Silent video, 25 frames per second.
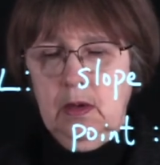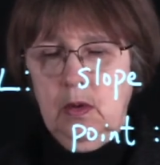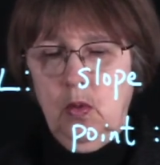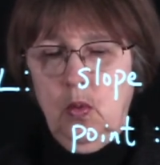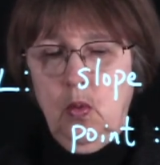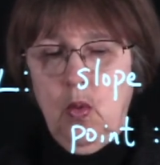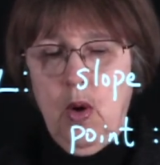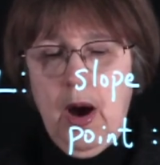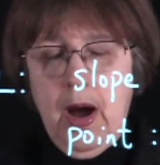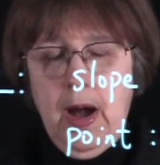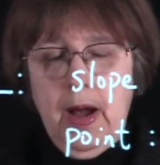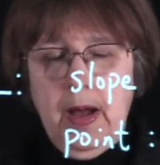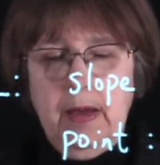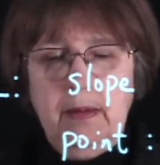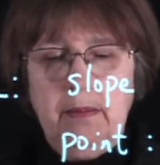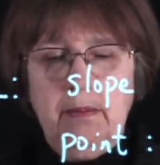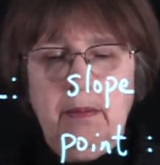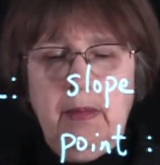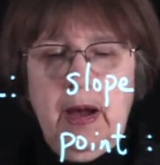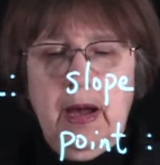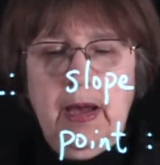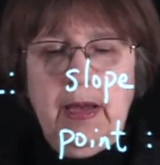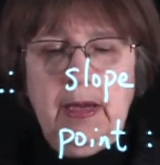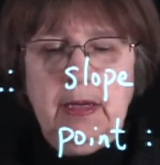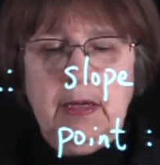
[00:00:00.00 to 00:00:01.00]
y
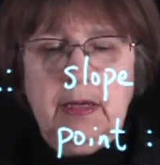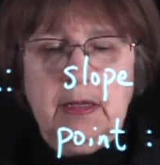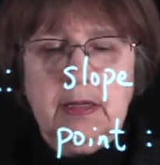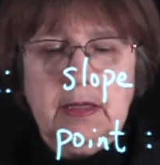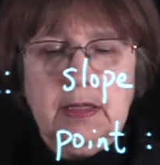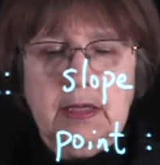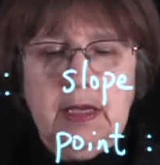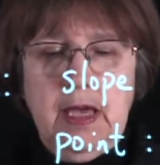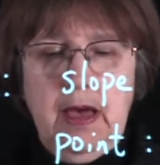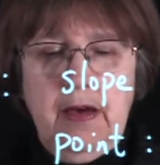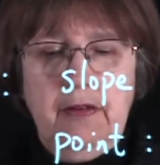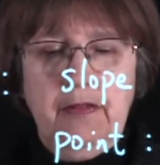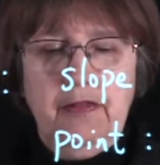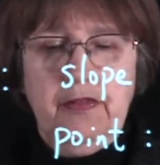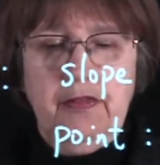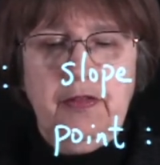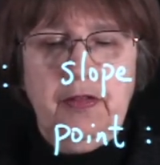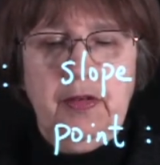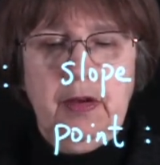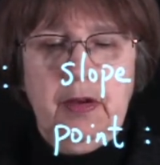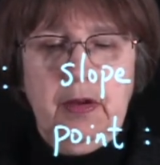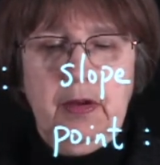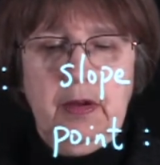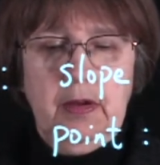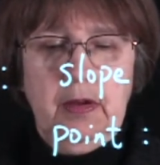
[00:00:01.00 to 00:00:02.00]
minus f
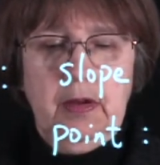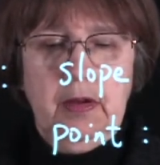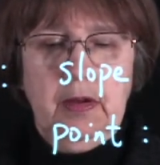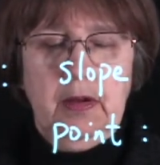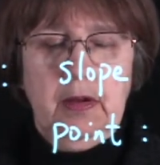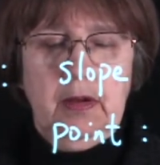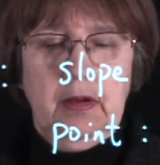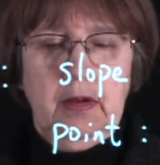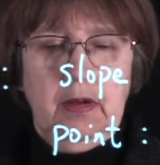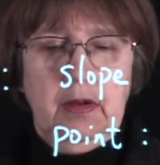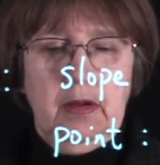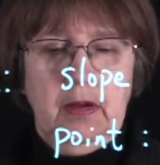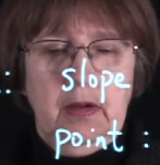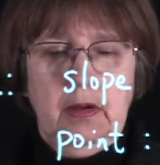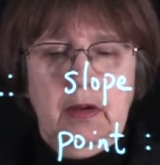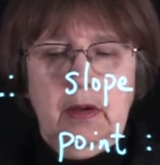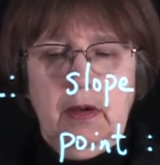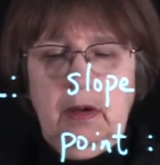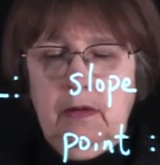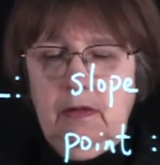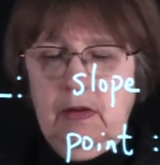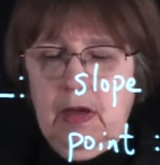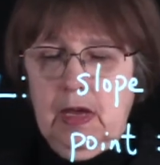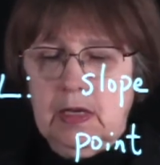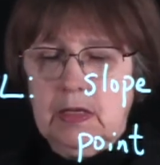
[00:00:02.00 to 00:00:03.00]

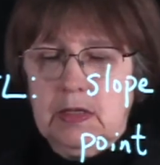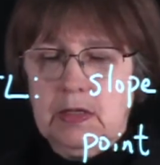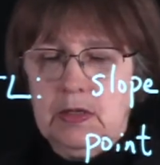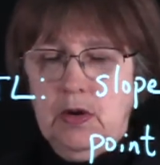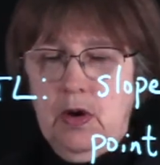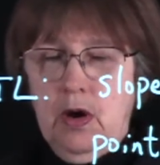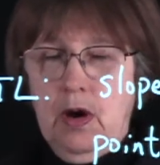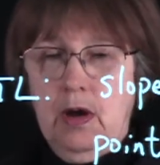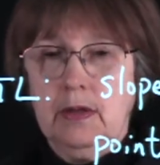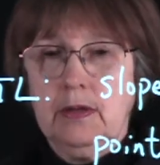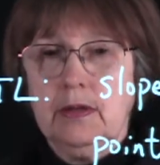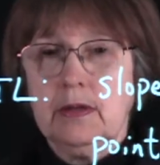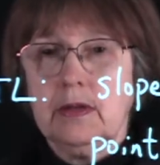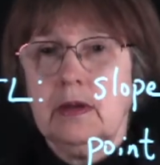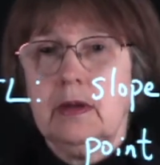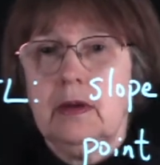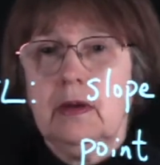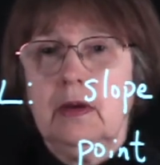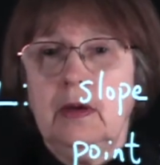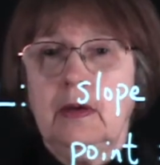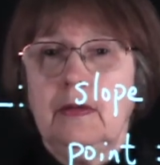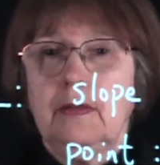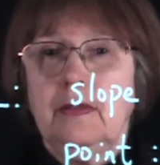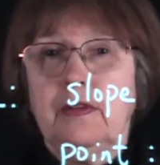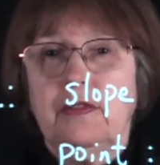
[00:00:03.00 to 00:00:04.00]
of x naught,
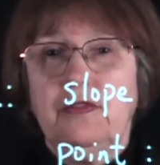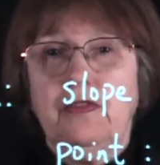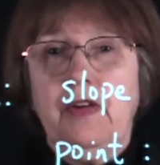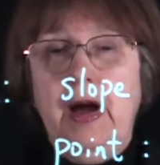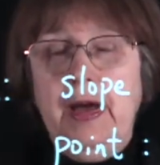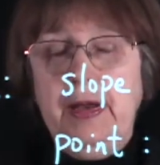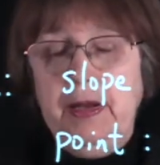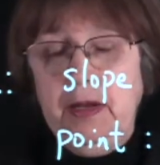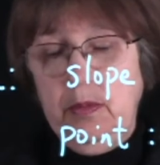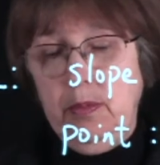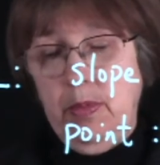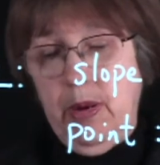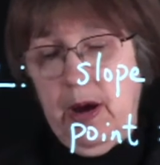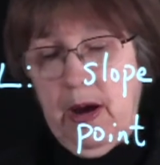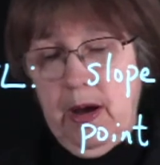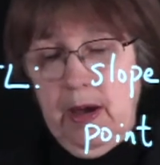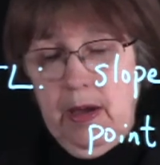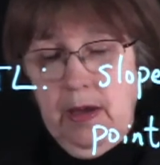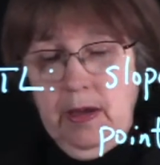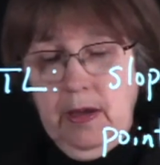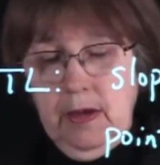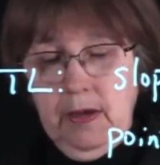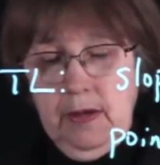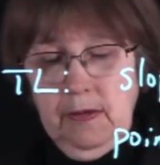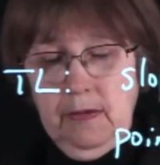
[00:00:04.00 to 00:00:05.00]
divided
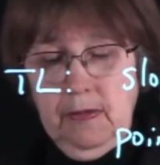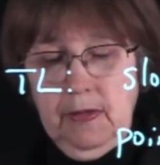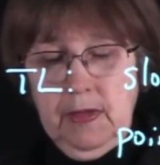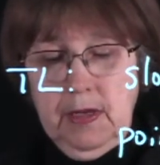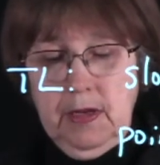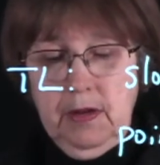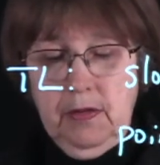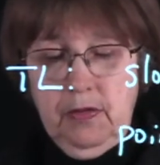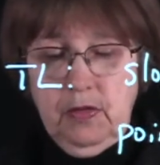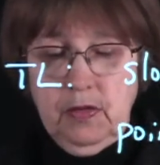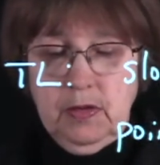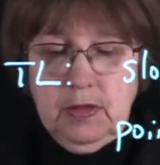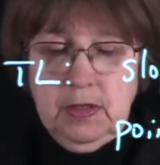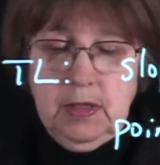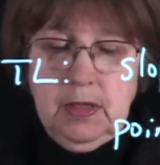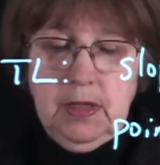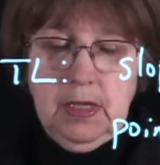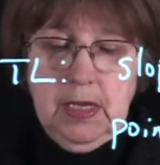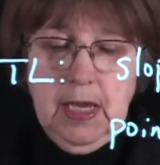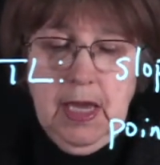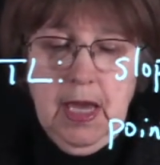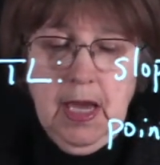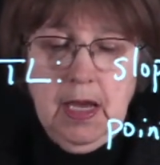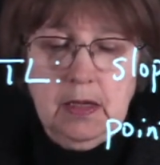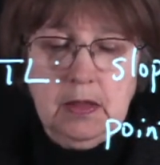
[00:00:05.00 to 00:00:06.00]
by the difference in
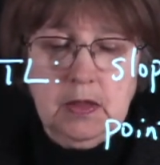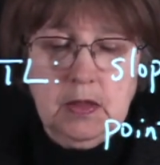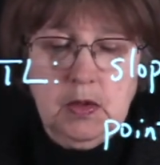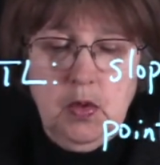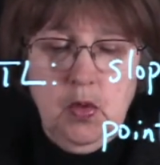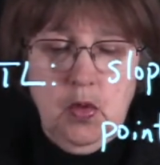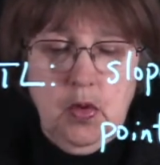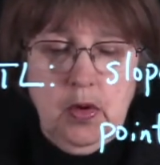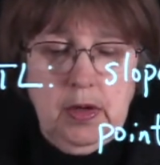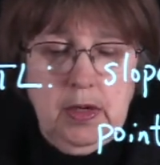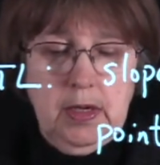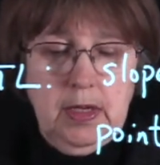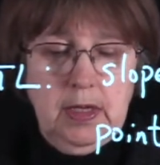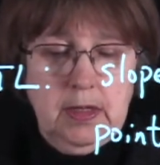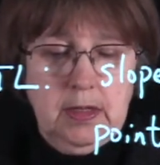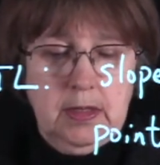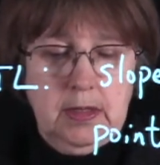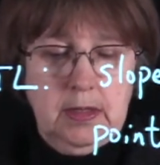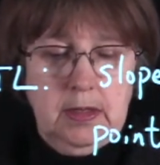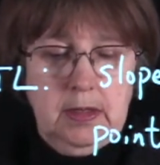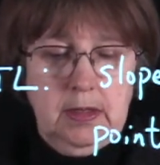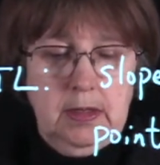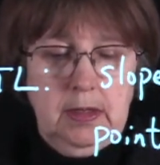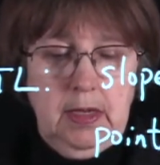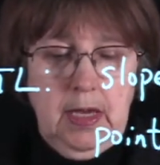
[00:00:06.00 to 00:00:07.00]
the x
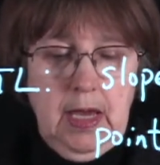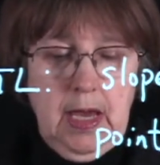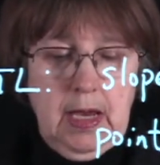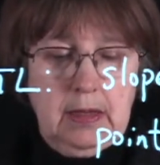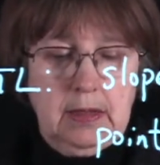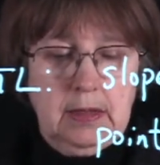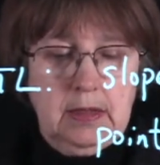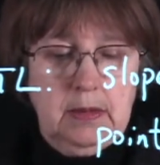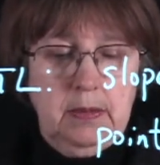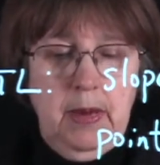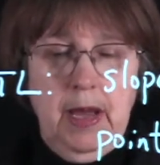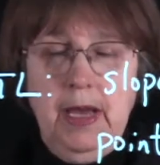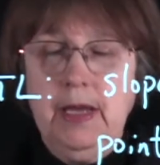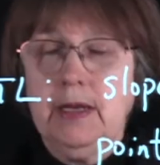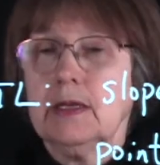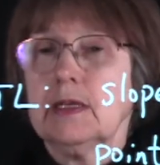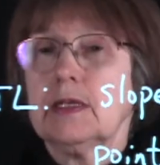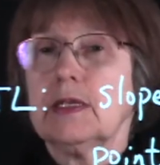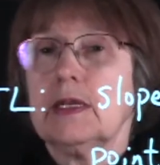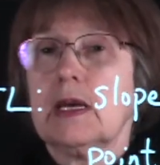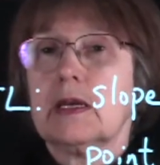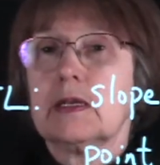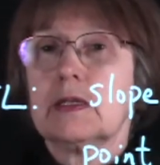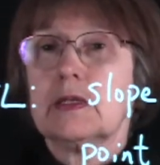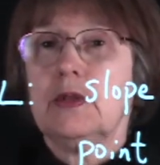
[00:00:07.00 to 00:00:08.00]
coordinates, x
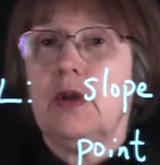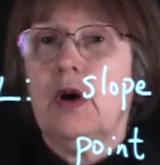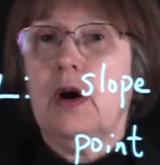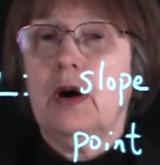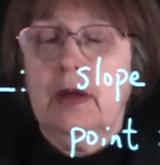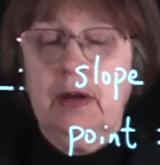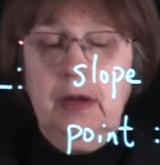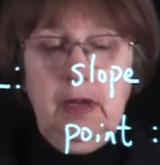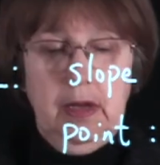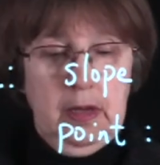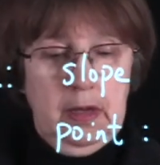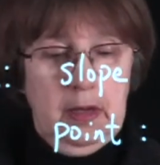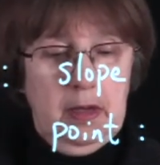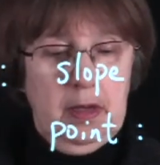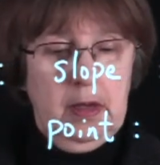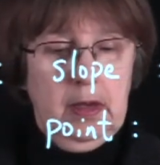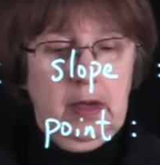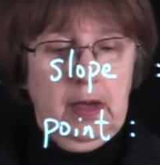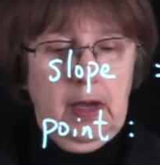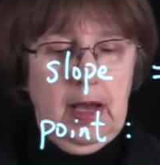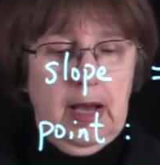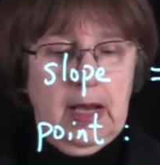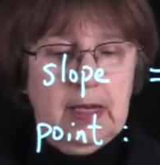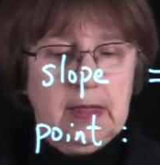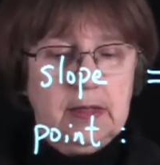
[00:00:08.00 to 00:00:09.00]
minus x naught,
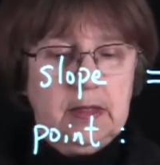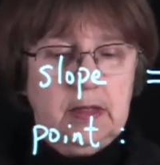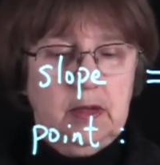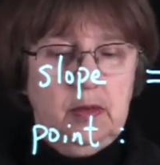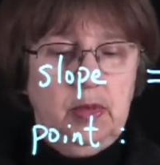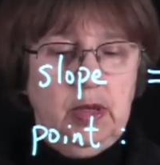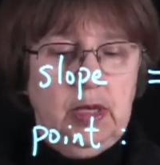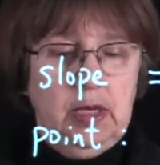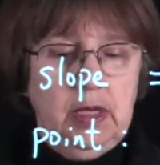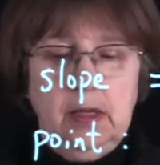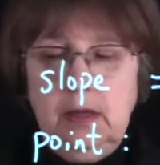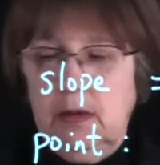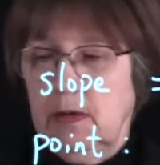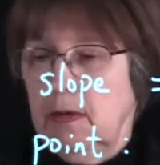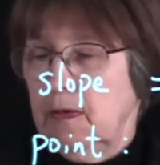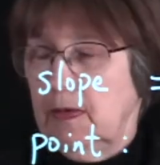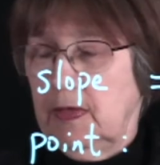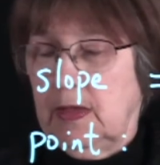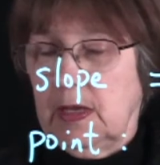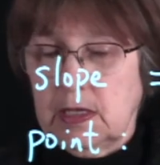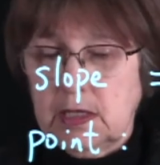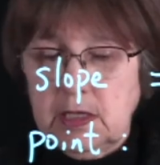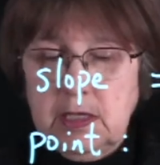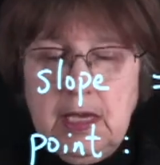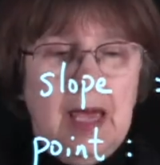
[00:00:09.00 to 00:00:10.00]
has to be
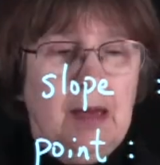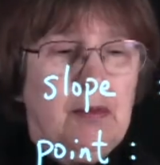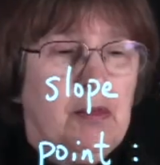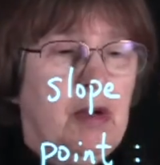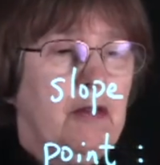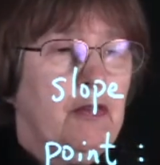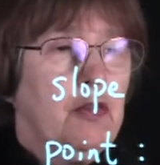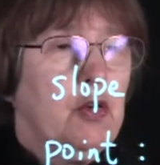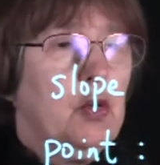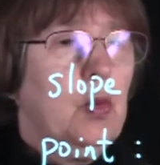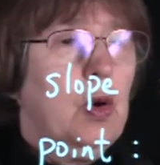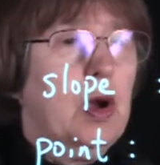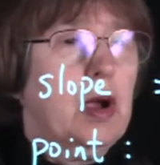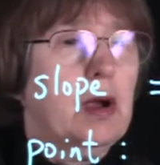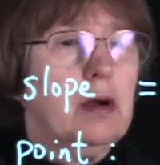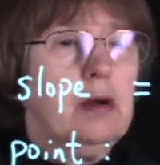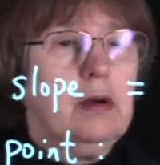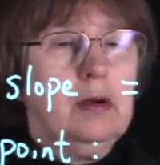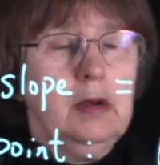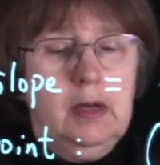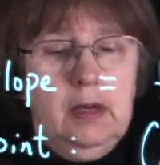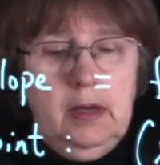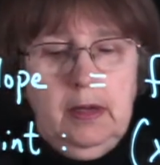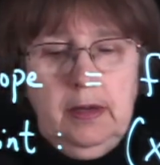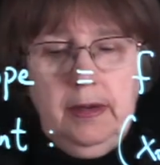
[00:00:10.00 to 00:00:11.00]
the same everywhere,
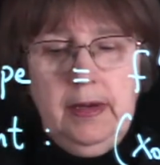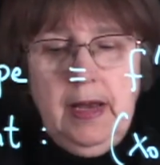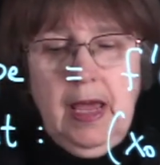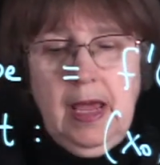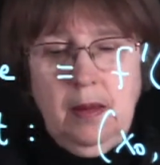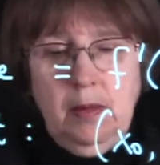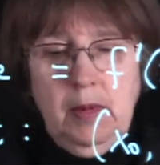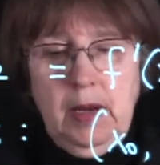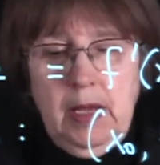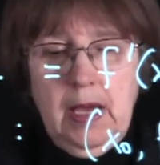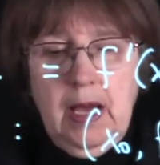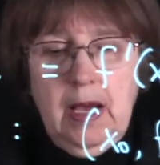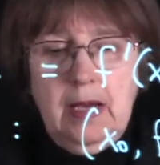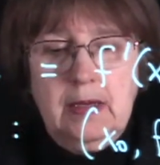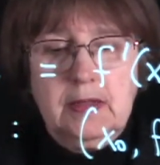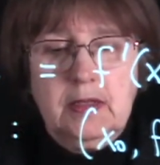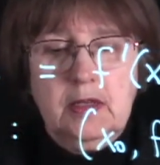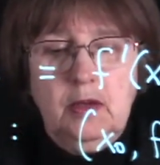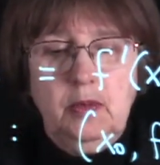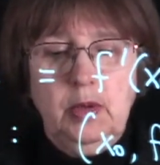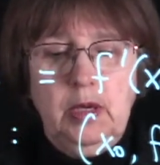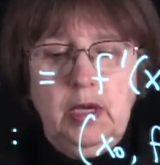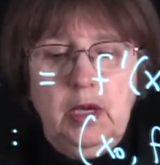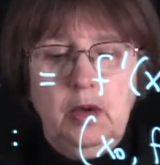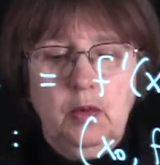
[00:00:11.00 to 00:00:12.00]
namely has
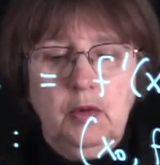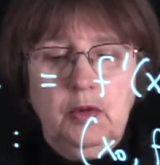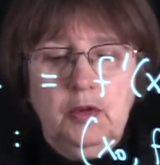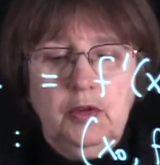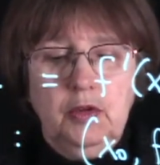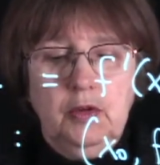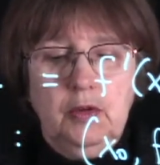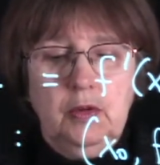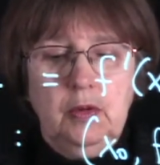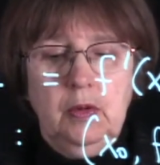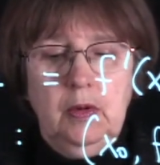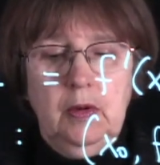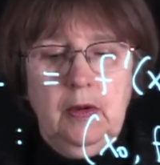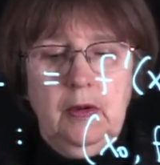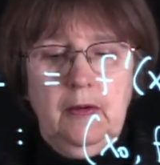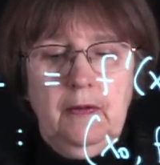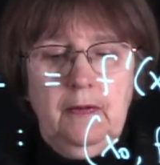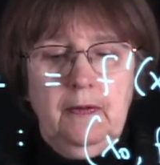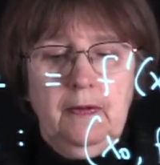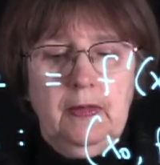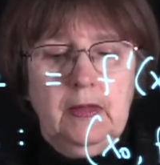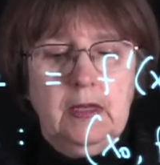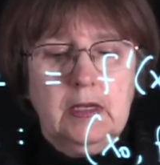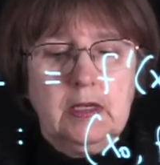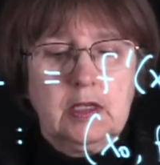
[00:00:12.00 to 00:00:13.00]
to be equal to
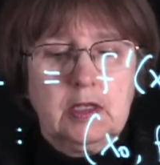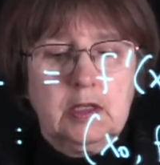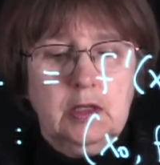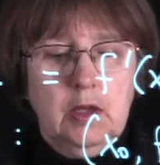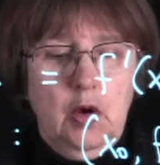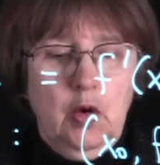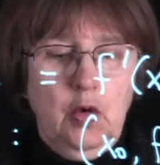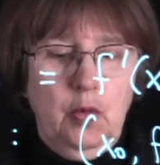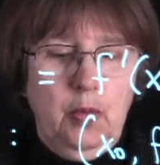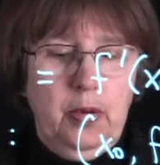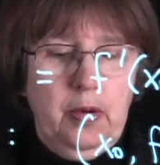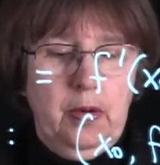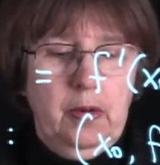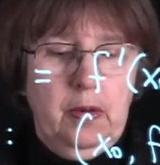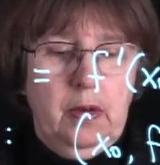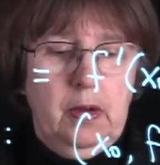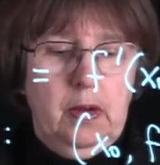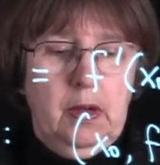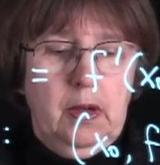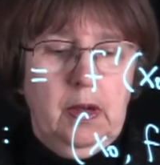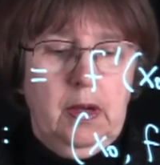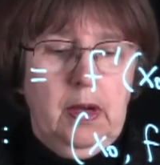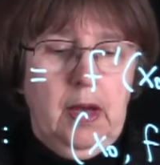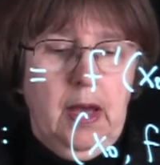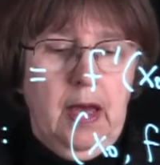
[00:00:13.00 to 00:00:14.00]
the slope
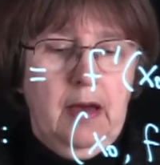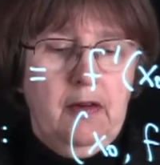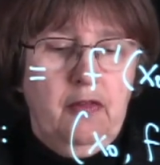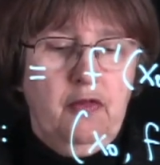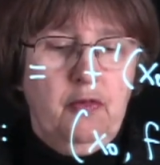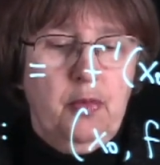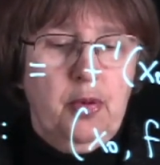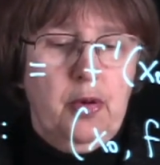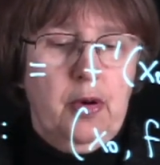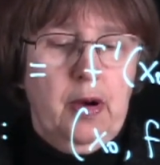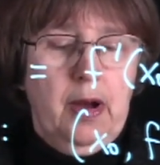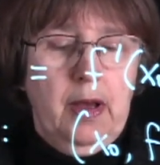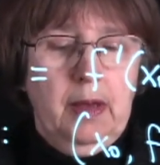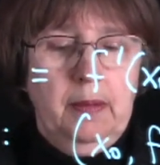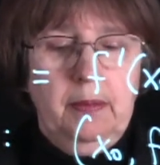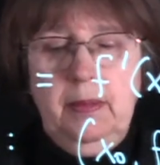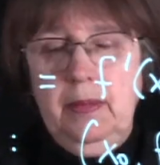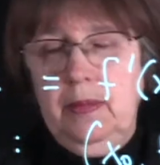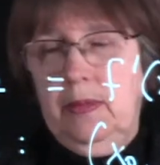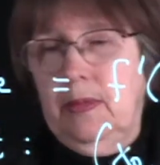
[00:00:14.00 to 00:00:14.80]
f prime